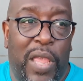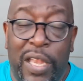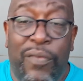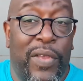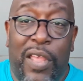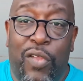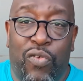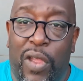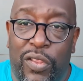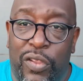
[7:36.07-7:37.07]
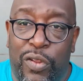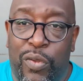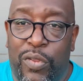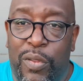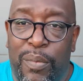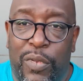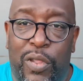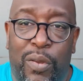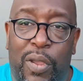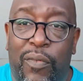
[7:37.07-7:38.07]
anything I try to do
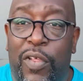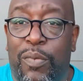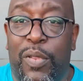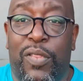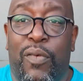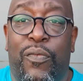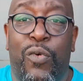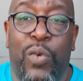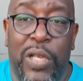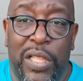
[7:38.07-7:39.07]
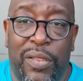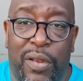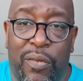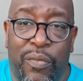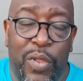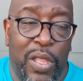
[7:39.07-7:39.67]
to advance myself forward instead of